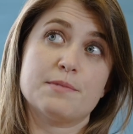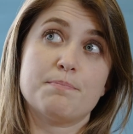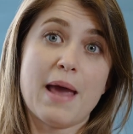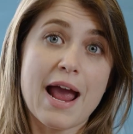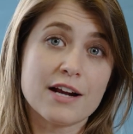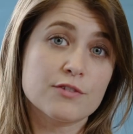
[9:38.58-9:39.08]
it's
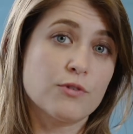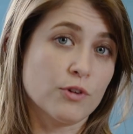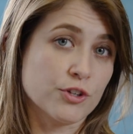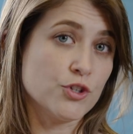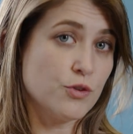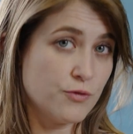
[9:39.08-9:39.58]
packed
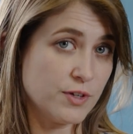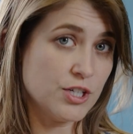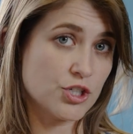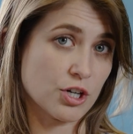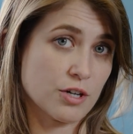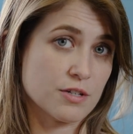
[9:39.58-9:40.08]
full of new
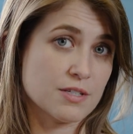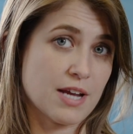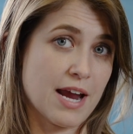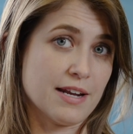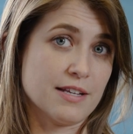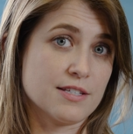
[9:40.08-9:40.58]
features,
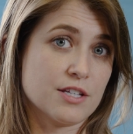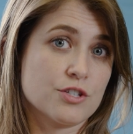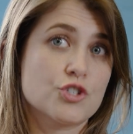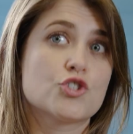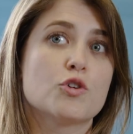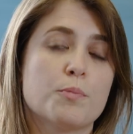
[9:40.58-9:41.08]
and it's
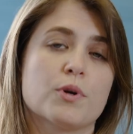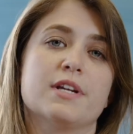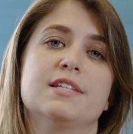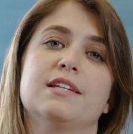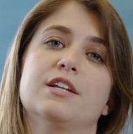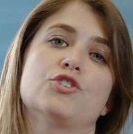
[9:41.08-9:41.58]
super
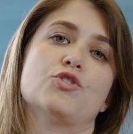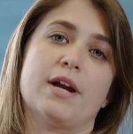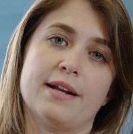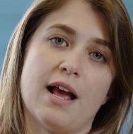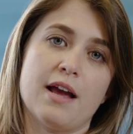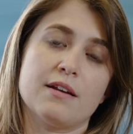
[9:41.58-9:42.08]
easy to
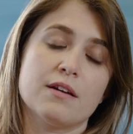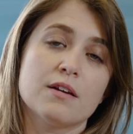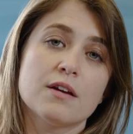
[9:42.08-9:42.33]
train on.